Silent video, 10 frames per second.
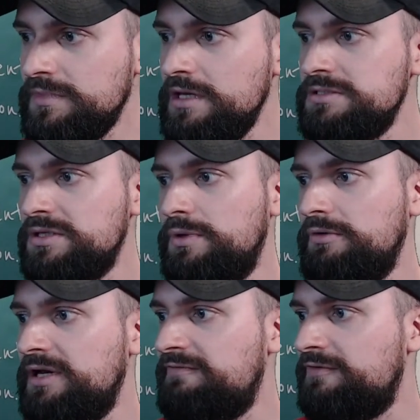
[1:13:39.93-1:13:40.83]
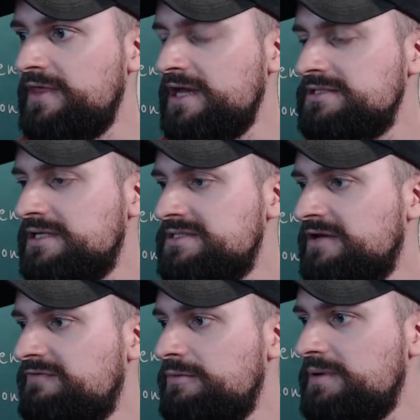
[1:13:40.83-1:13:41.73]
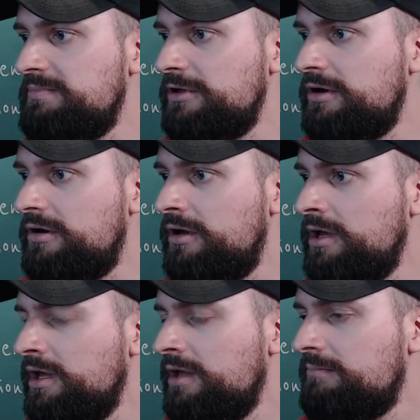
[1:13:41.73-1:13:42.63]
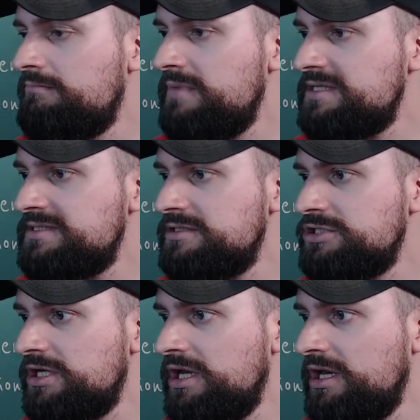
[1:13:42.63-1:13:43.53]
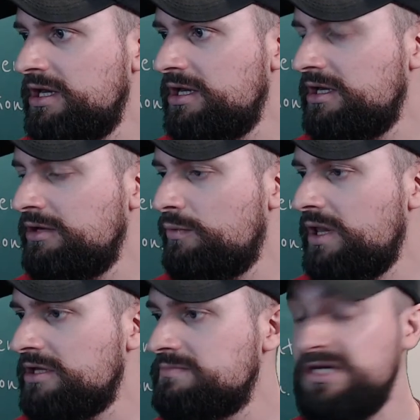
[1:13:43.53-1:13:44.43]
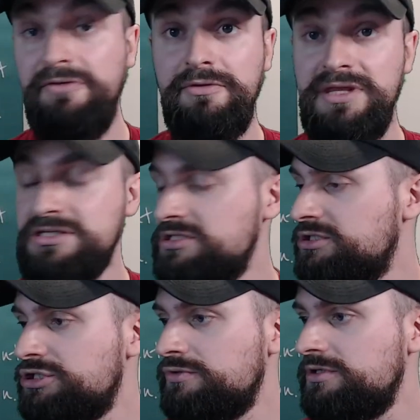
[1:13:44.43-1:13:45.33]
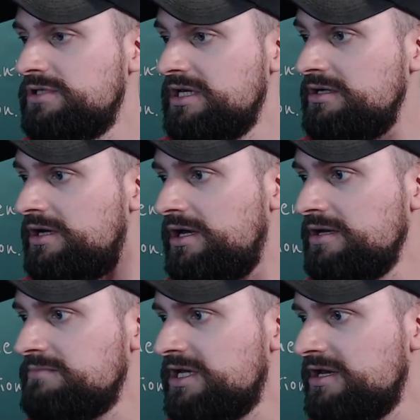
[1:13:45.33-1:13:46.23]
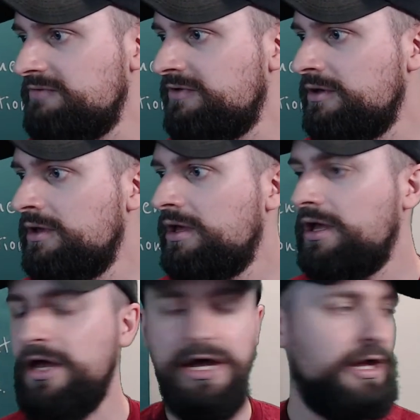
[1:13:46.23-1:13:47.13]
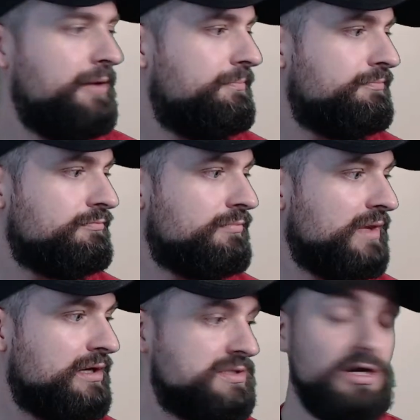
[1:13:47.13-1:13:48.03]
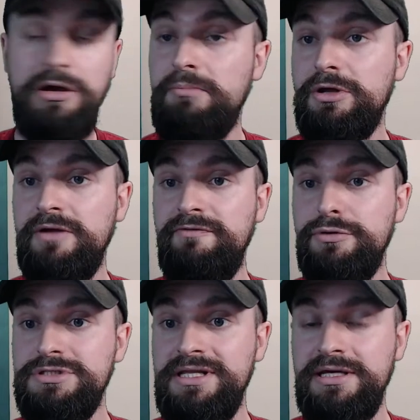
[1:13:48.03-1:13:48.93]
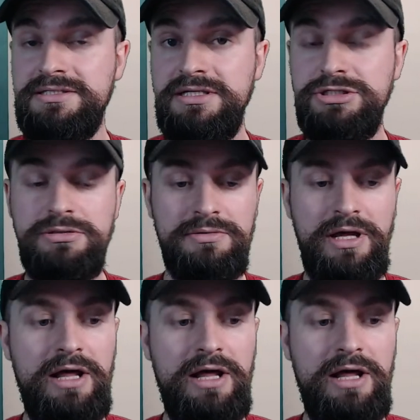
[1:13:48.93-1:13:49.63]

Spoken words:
So we're ready for that. I see a few people are messaging. Welcome to everyone that's just joined again. Hi, I'm Dave. So I'm looking forward to the next session.